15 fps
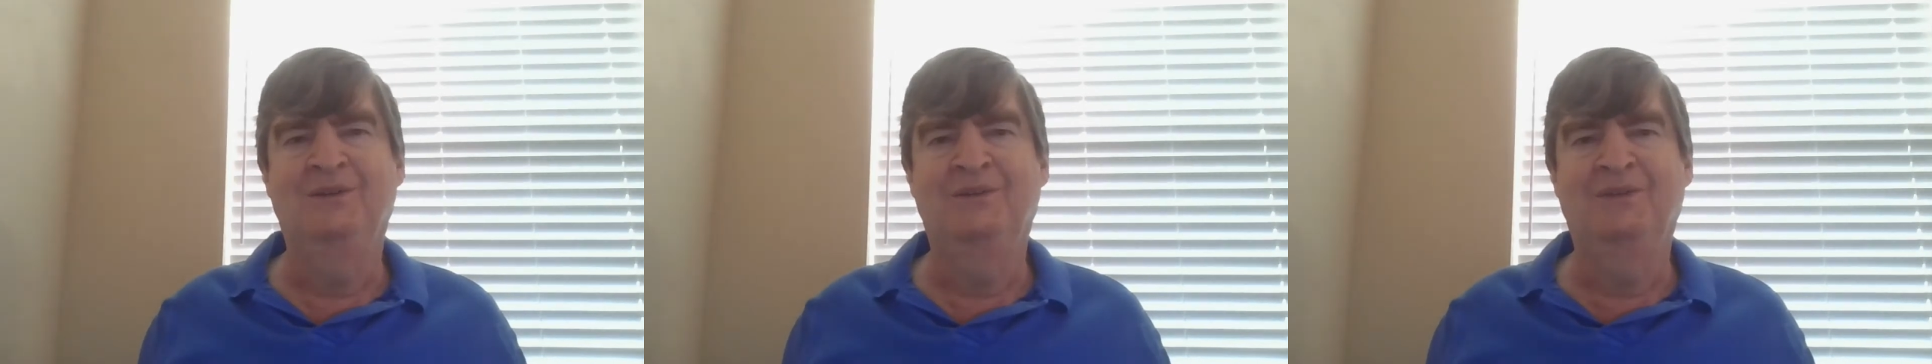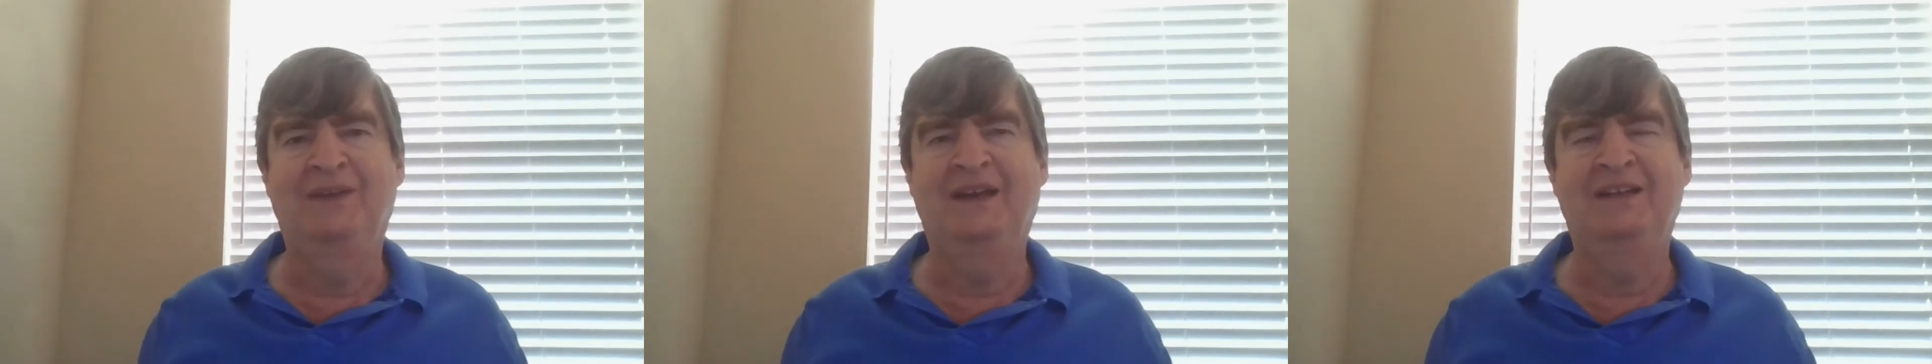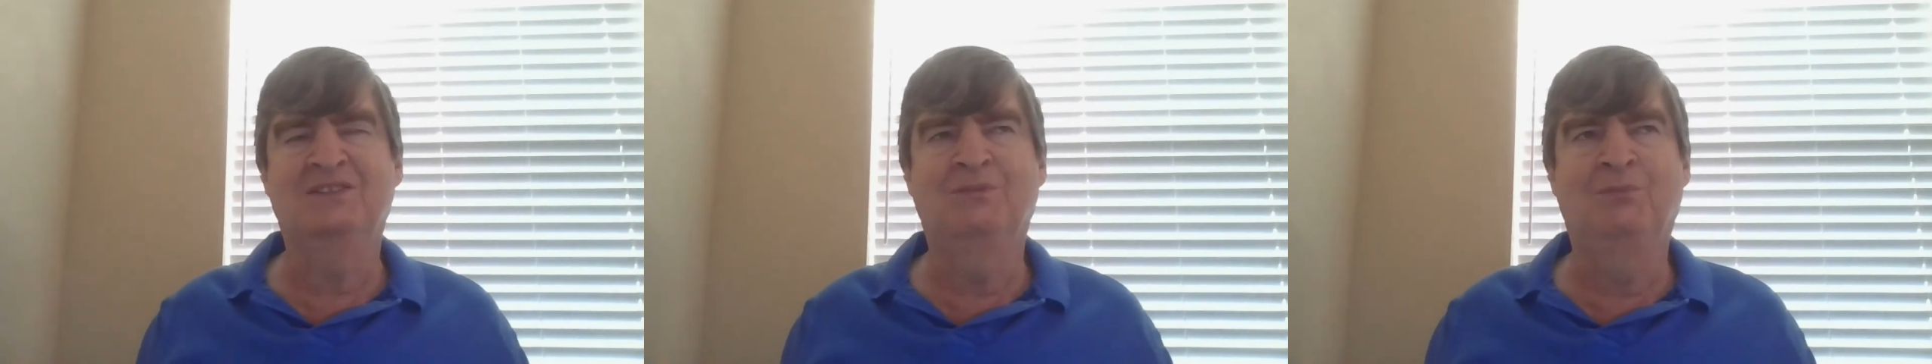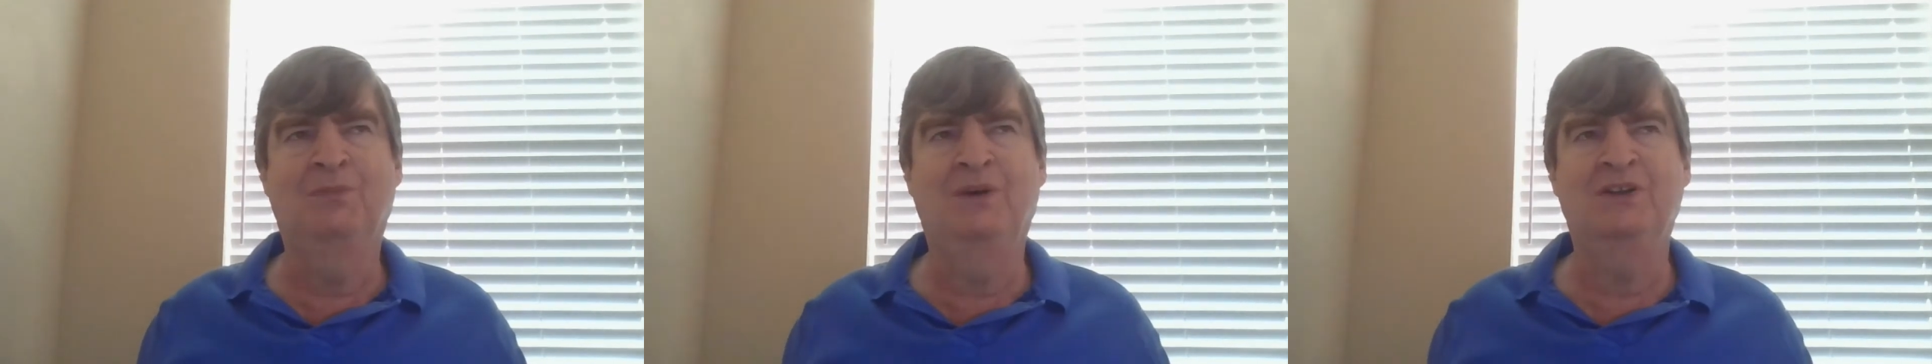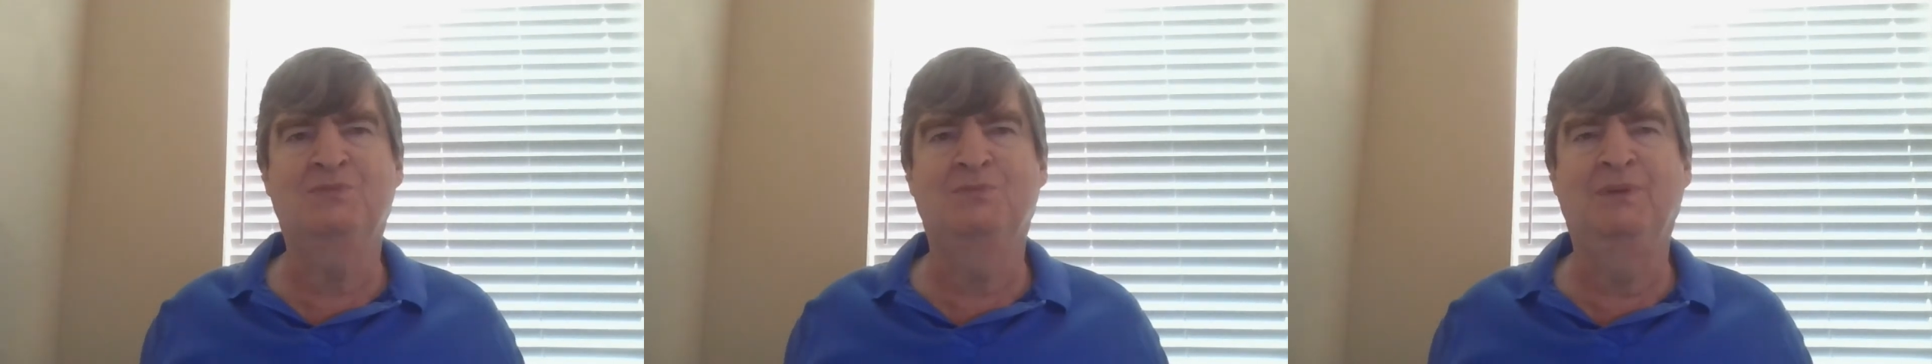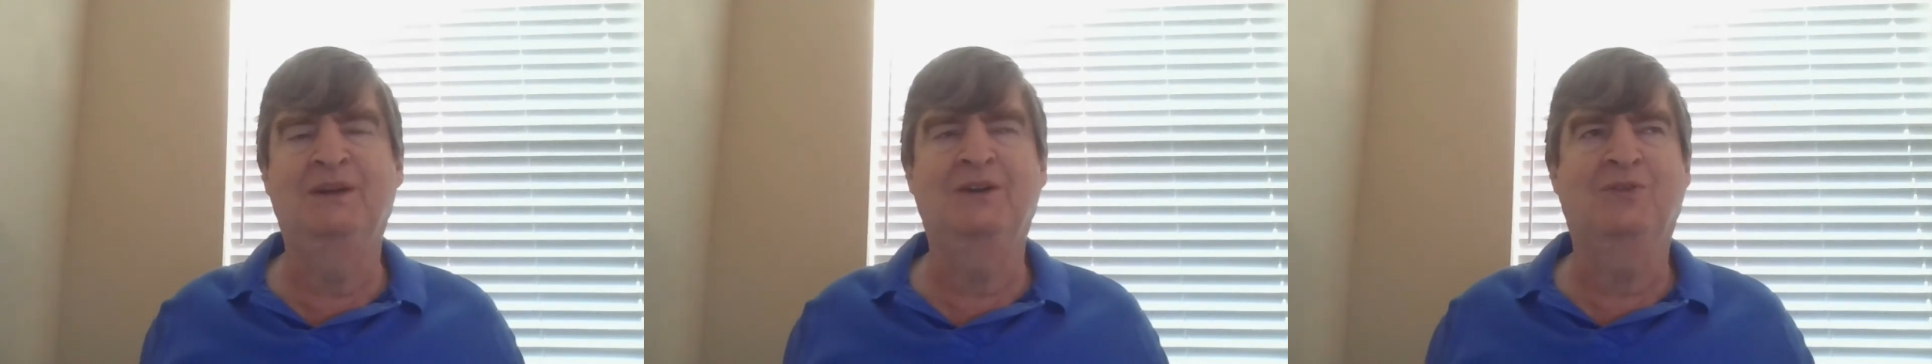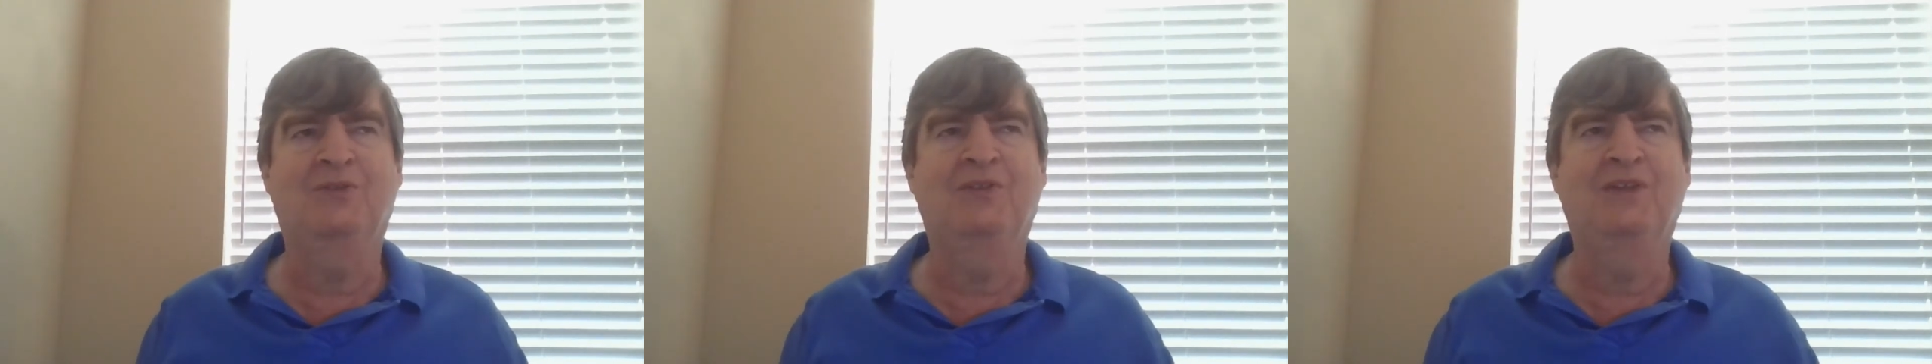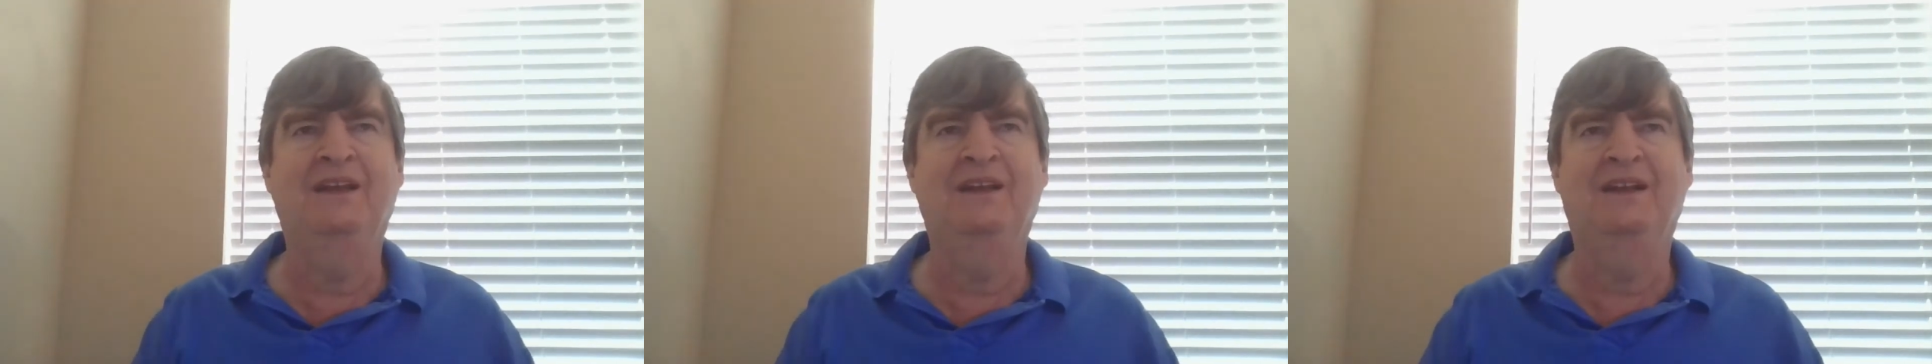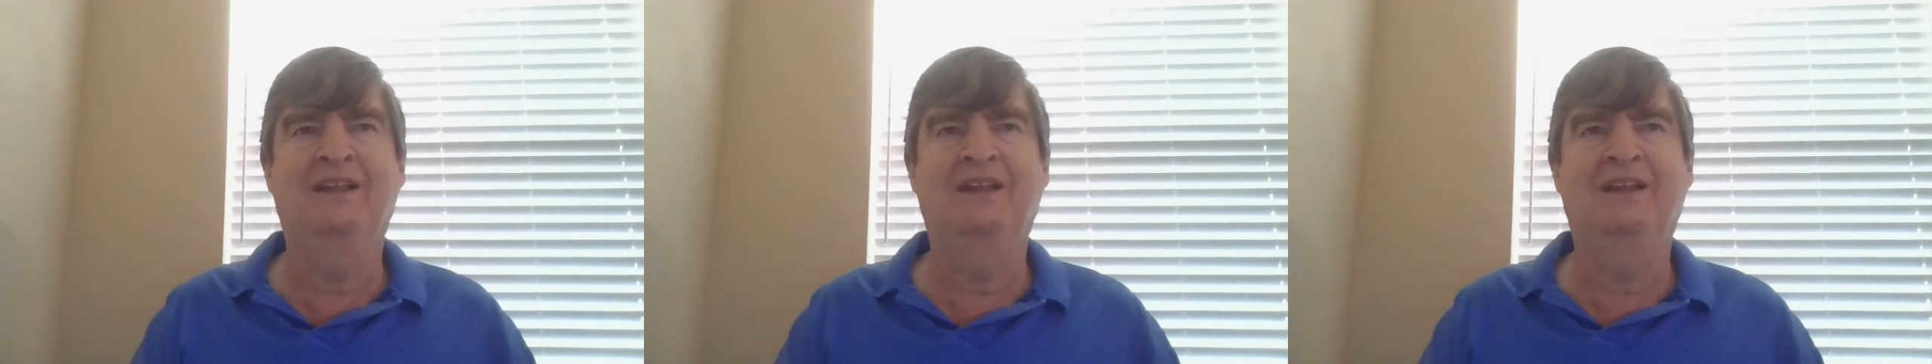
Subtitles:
that is a much bigger thing,